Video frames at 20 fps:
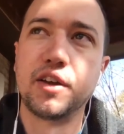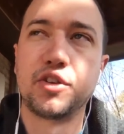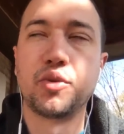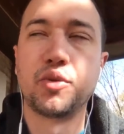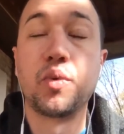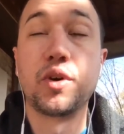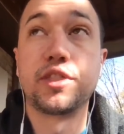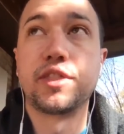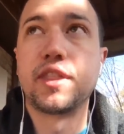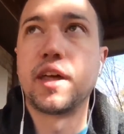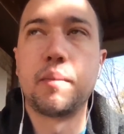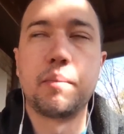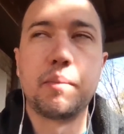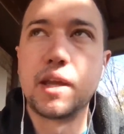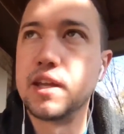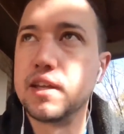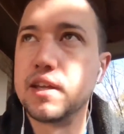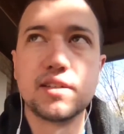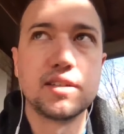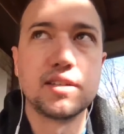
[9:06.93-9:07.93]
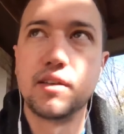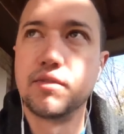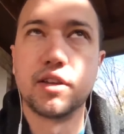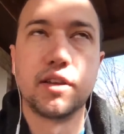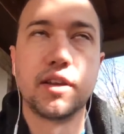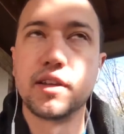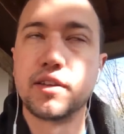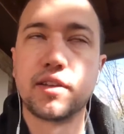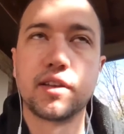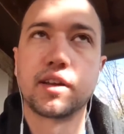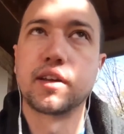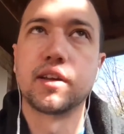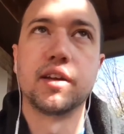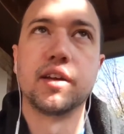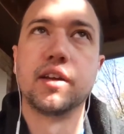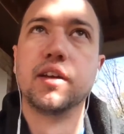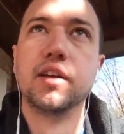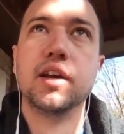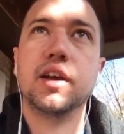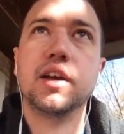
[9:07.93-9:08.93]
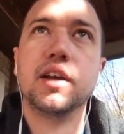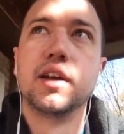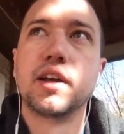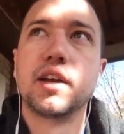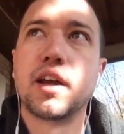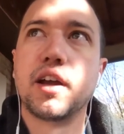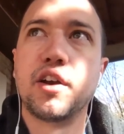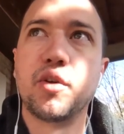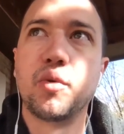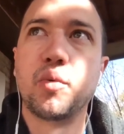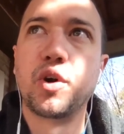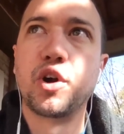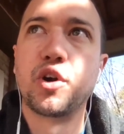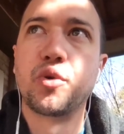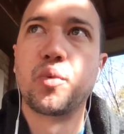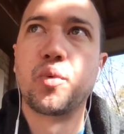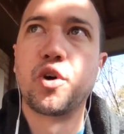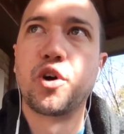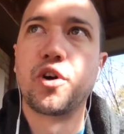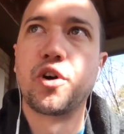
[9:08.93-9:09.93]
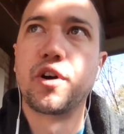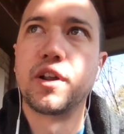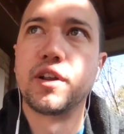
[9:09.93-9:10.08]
So what that means, even, that's like a kind of weird word.